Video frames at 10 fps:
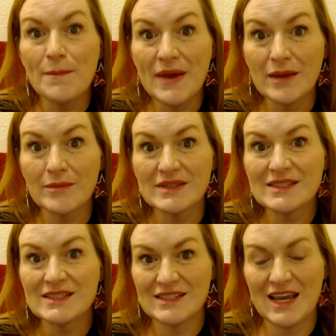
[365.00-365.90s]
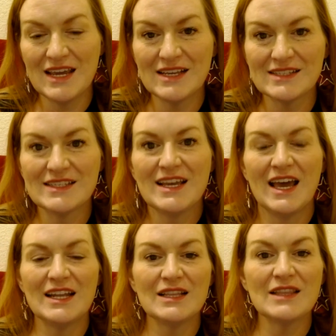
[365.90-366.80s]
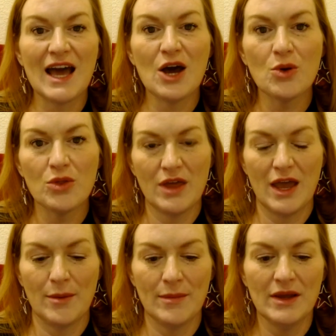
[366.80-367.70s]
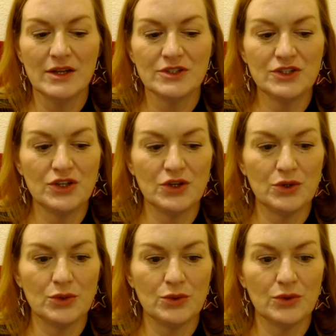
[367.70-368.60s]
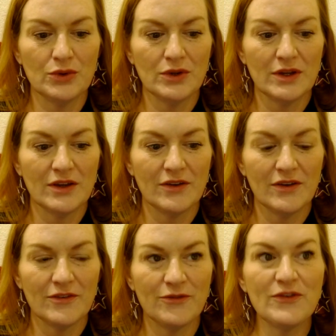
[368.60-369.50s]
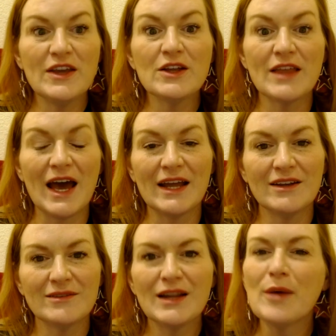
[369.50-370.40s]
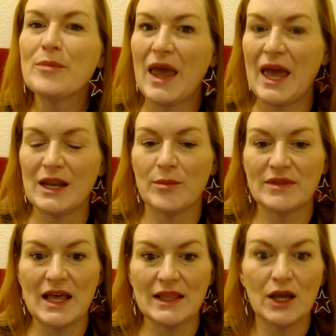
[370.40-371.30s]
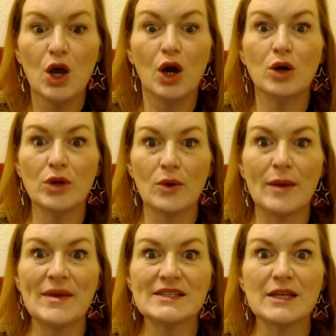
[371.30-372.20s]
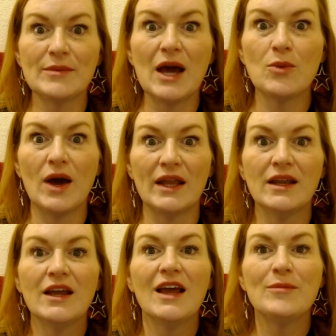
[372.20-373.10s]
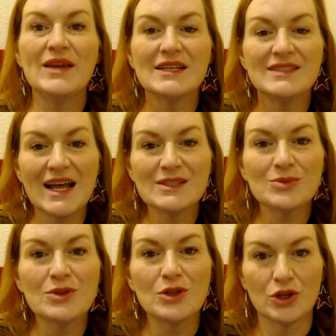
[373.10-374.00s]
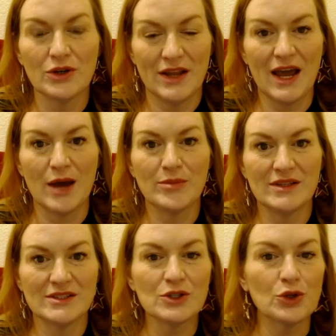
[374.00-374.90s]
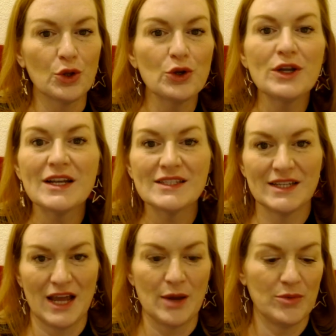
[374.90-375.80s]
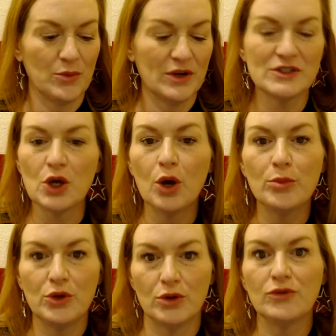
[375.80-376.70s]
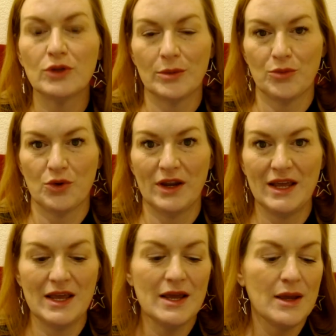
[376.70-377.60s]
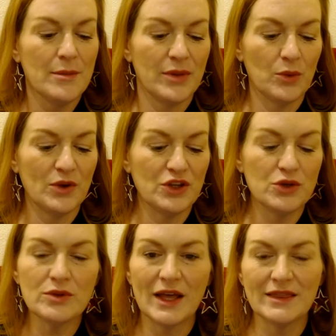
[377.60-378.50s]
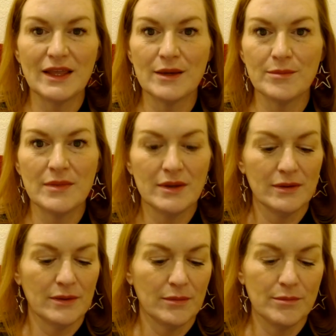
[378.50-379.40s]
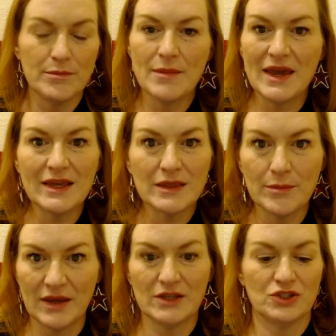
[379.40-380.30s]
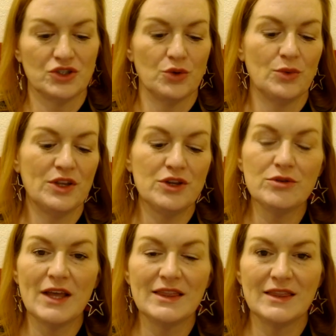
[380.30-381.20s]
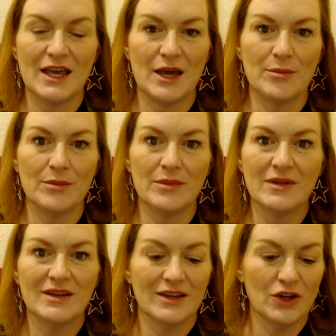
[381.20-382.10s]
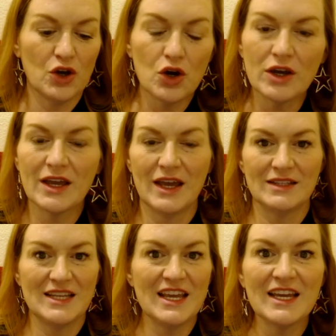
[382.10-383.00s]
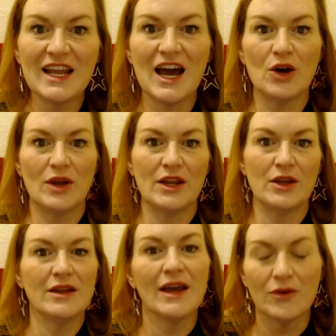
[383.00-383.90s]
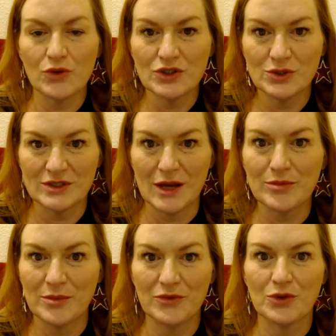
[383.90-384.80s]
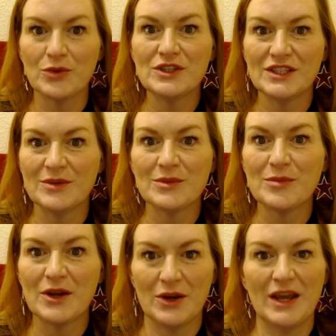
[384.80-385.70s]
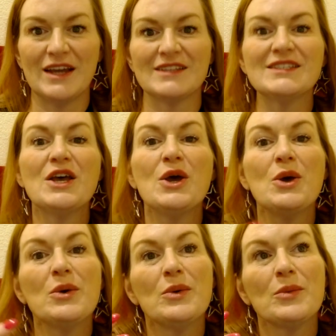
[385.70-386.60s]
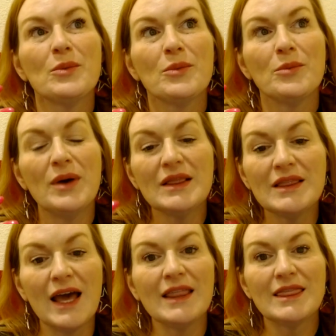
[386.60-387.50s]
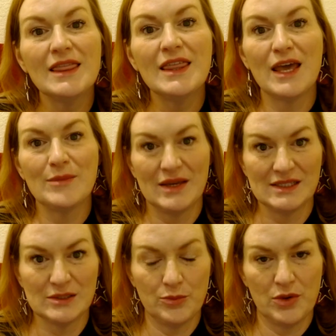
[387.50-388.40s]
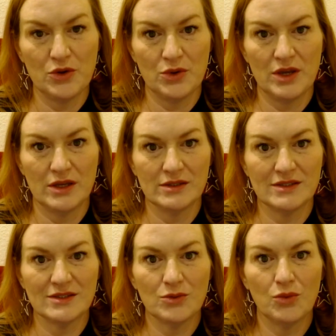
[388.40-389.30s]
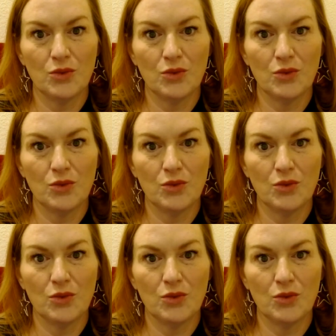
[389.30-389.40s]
make mistakes and allow them to feel that not panic, but that like, oh no, I messed up. Now what? Because that's where the learning happens. The learning doesn't happen when it's all beautiful and pretty, but when you let them make the mixture, when you let them cook it, take it out, and yeah, of course you stop them if they're reaching in with bare hands, but let them experience